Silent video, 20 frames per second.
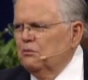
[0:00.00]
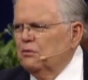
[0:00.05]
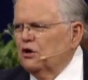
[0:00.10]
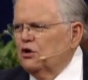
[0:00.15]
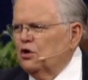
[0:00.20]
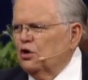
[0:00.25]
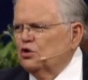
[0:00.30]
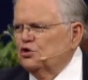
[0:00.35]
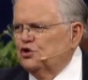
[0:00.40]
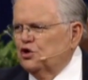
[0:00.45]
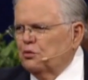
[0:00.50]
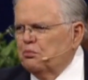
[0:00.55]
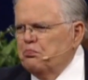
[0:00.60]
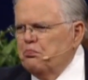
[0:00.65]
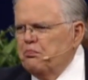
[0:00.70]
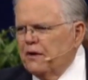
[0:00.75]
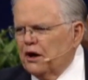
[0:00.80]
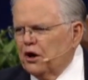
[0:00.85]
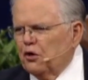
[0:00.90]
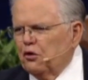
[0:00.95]
because you're
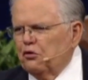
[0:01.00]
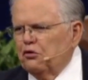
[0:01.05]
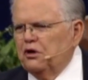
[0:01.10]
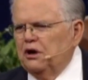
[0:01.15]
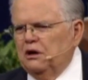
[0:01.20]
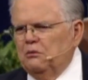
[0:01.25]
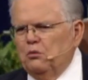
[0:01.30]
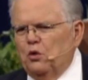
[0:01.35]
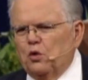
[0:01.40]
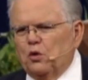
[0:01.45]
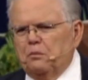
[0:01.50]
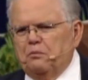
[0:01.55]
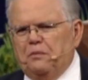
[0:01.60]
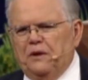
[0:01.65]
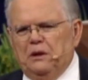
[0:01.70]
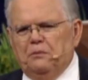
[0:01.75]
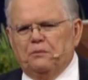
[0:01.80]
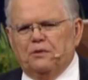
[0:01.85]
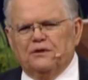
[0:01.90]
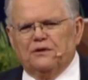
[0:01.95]
burying more
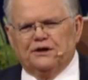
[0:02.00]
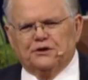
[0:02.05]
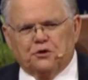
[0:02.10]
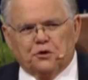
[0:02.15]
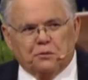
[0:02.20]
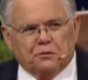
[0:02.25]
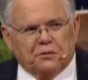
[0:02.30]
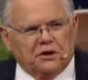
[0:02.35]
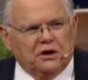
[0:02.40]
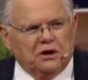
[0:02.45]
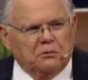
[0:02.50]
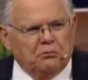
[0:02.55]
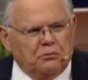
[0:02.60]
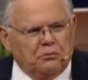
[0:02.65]
people than are being